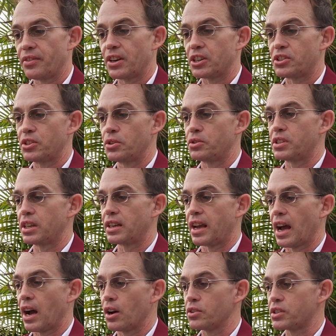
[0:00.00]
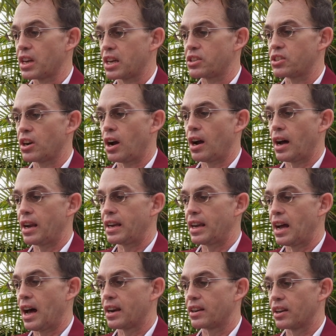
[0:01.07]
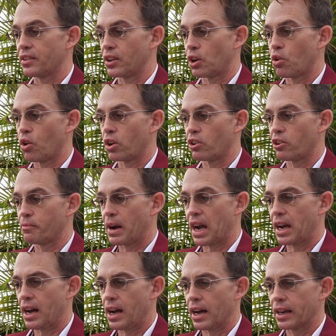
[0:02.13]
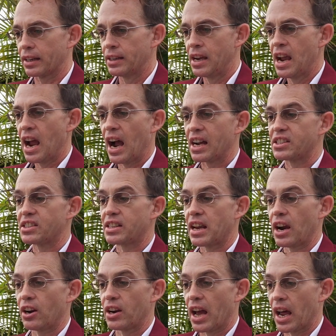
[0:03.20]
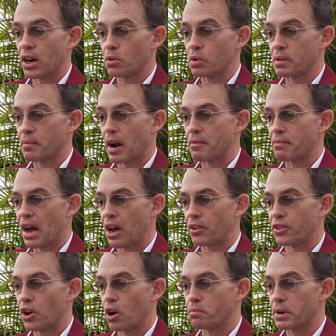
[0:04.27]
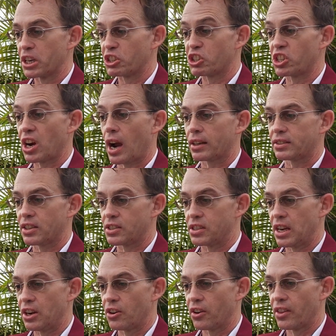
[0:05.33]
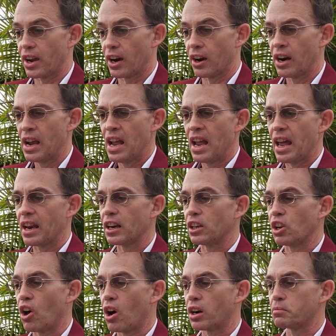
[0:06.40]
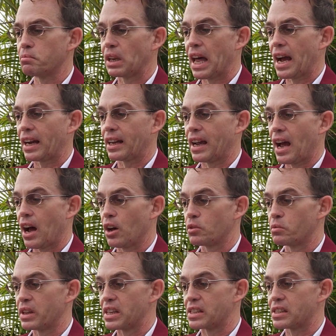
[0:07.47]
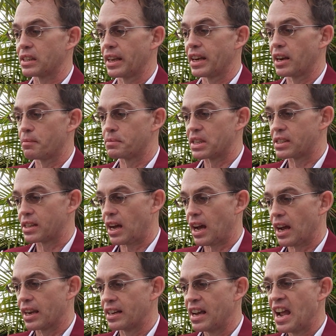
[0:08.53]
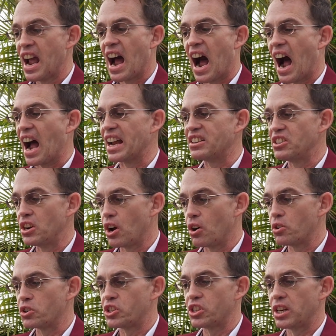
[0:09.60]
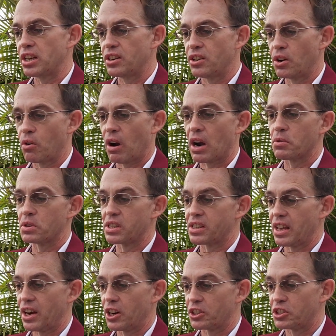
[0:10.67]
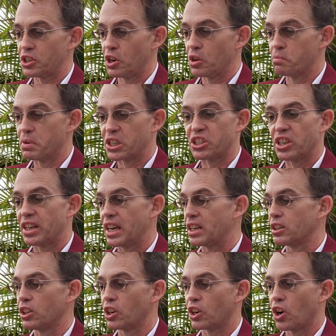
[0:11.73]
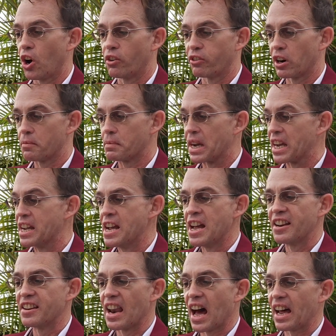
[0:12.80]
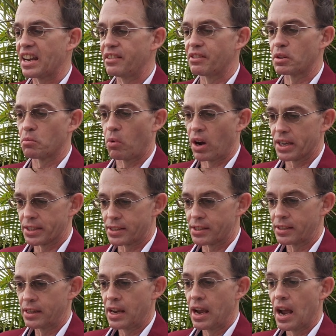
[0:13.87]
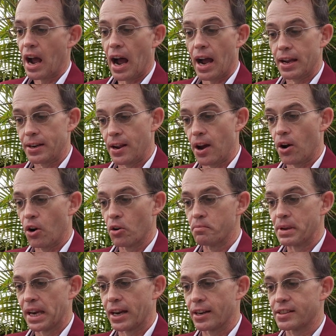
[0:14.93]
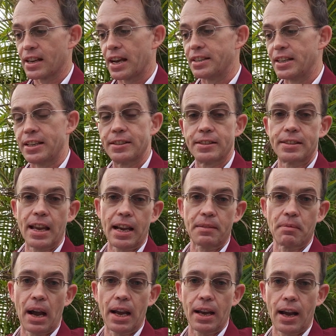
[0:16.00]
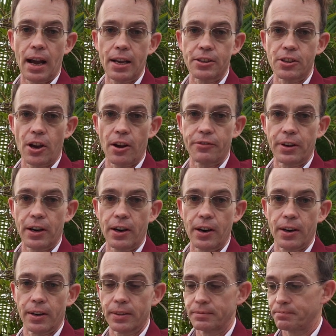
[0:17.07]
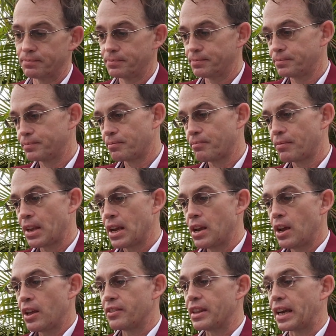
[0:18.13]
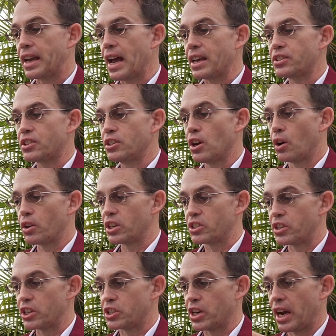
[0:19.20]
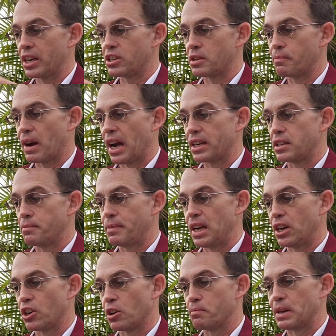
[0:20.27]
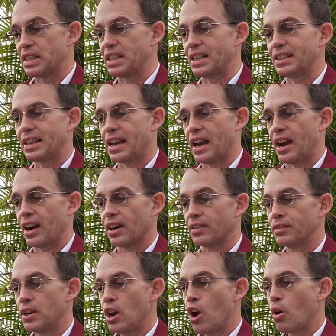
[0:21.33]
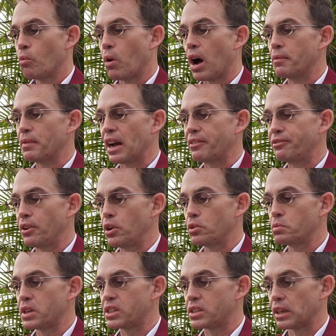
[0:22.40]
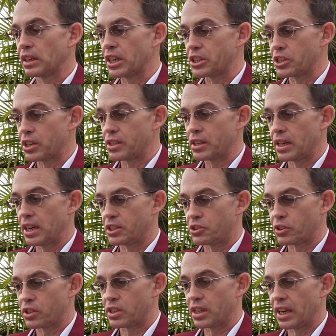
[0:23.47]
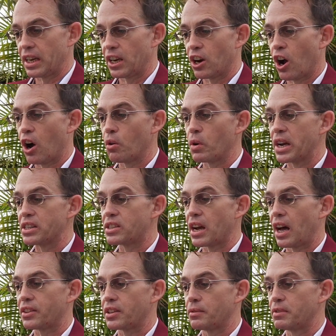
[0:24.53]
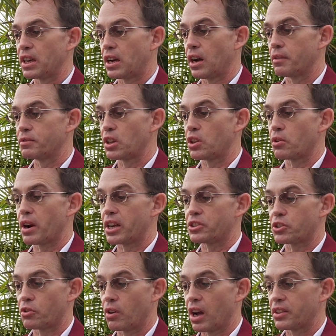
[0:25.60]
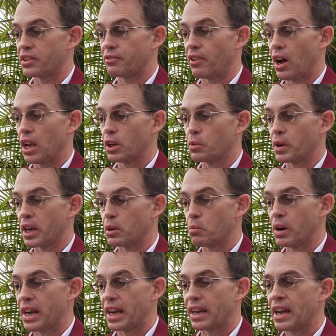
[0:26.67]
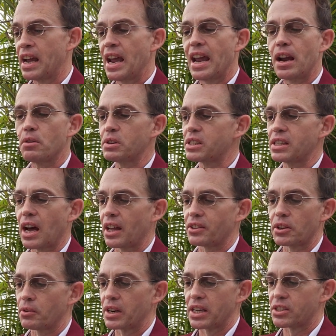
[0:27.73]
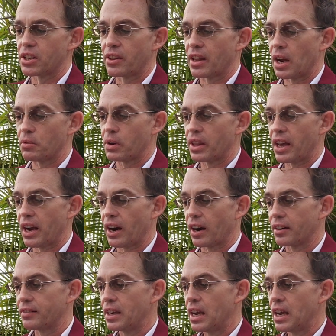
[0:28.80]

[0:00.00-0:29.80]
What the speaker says: their suits and gowns, I saw Ariana in the corner of my eye. I stared at her with my mouth open, shocked to see her there, in a long black gown with a slit up the side. I know she knew I was there too, but she didn't look over at me, not even once. I know because I didn't take my eyes off of her. The guests noticed the change in my demeanor, but didn't care. While my food was delicious and interesting and always got them to come to the restaurant the following week, it was not the reason they were there.